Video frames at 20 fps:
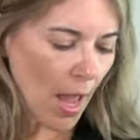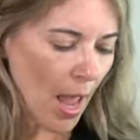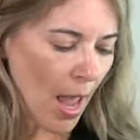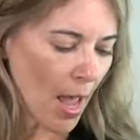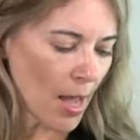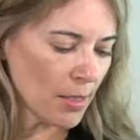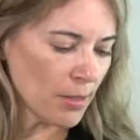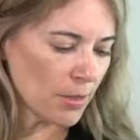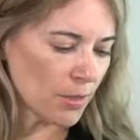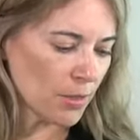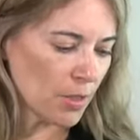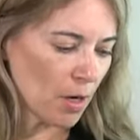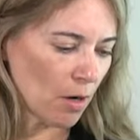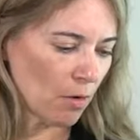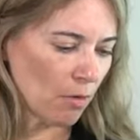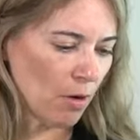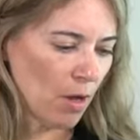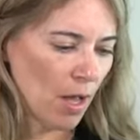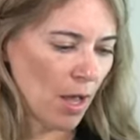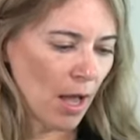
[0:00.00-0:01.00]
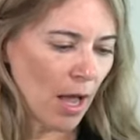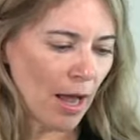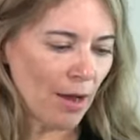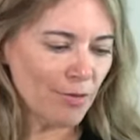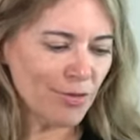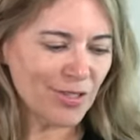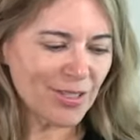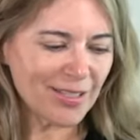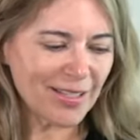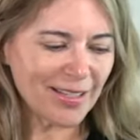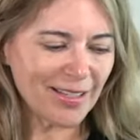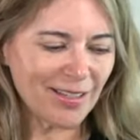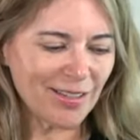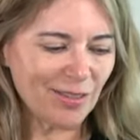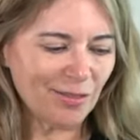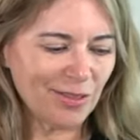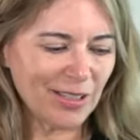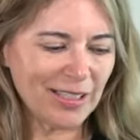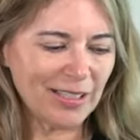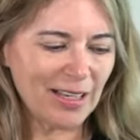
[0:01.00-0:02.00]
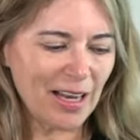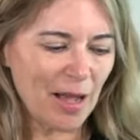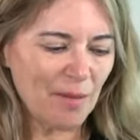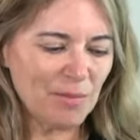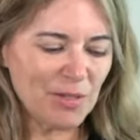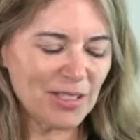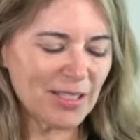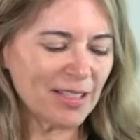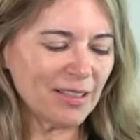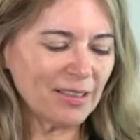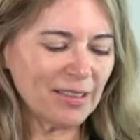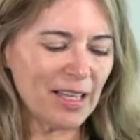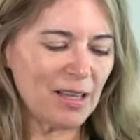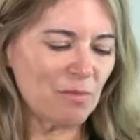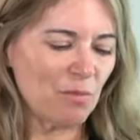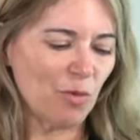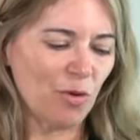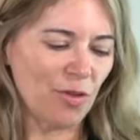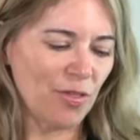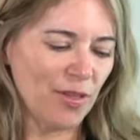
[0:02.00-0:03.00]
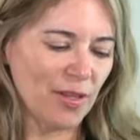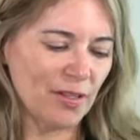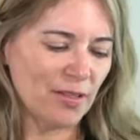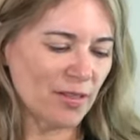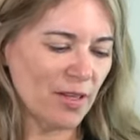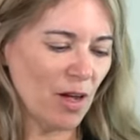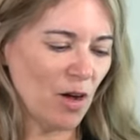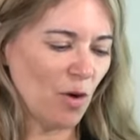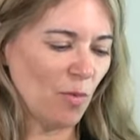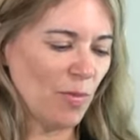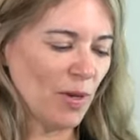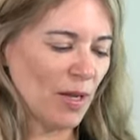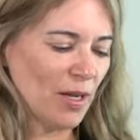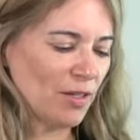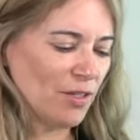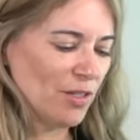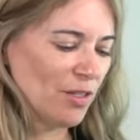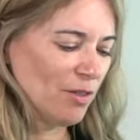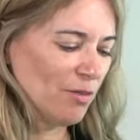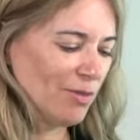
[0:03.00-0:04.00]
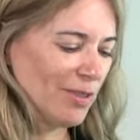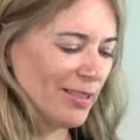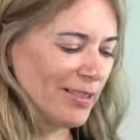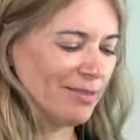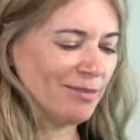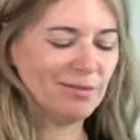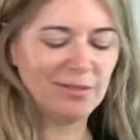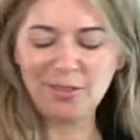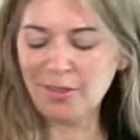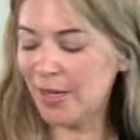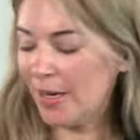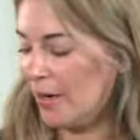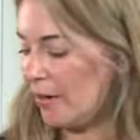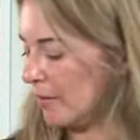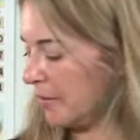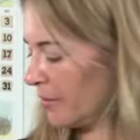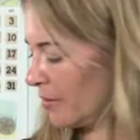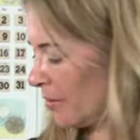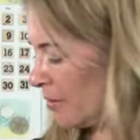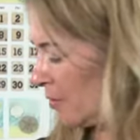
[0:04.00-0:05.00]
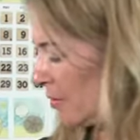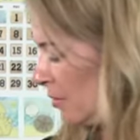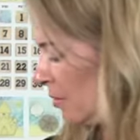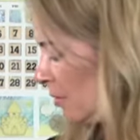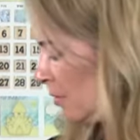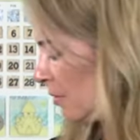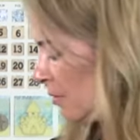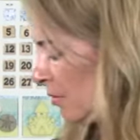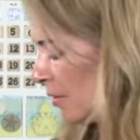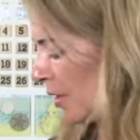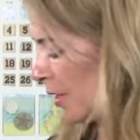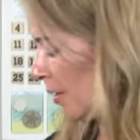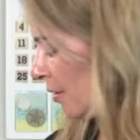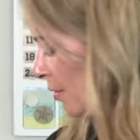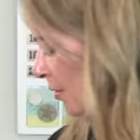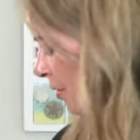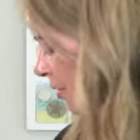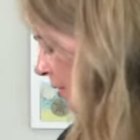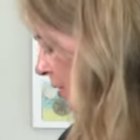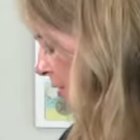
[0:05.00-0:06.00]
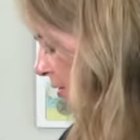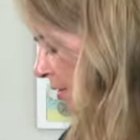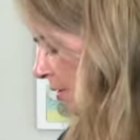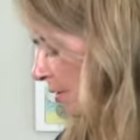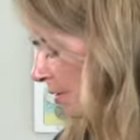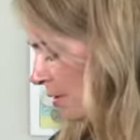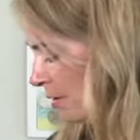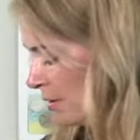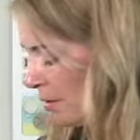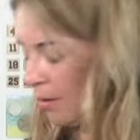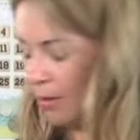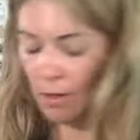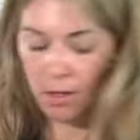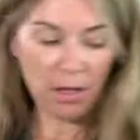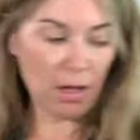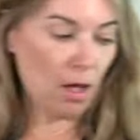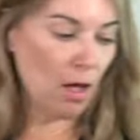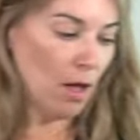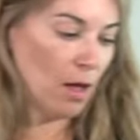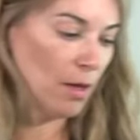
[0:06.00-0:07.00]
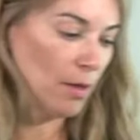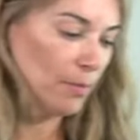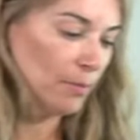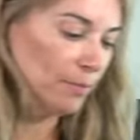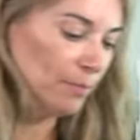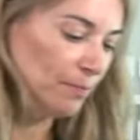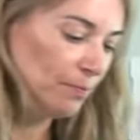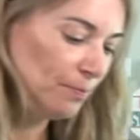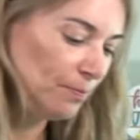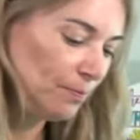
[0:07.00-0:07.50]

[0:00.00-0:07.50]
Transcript: And so I was just like, you know what? I'm just going to let more things go because you know what? Who cares? Who cares? Um,